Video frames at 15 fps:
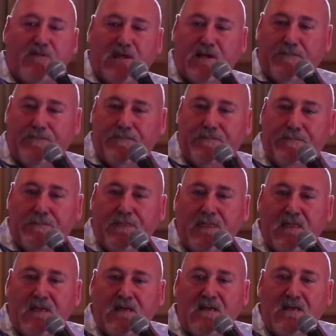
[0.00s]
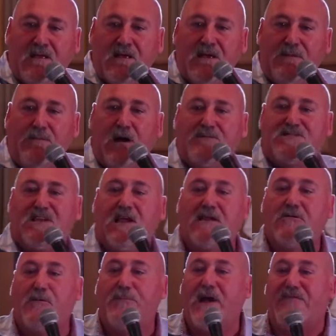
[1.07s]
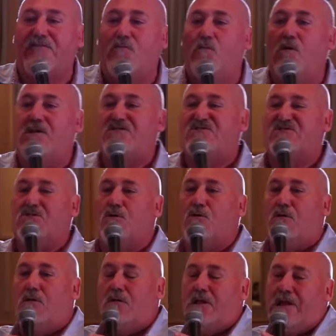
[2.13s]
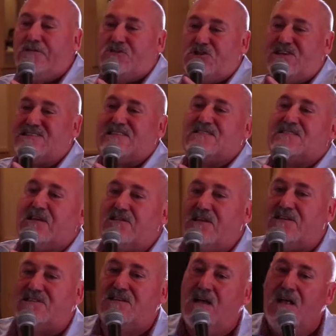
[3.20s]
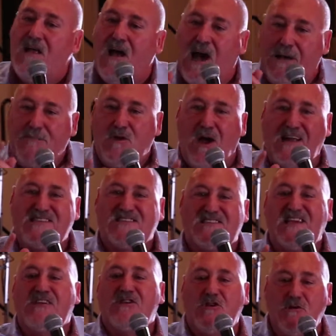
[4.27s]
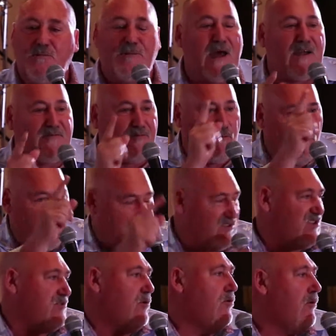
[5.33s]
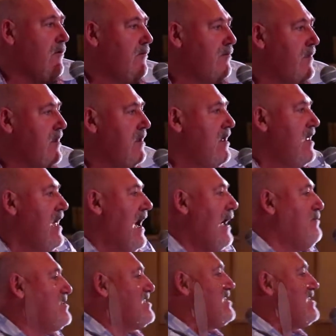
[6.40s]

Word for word: for them? Bob said, I'd go back for one soul. And Jesus said this I'm not sending you back for one soul. I'm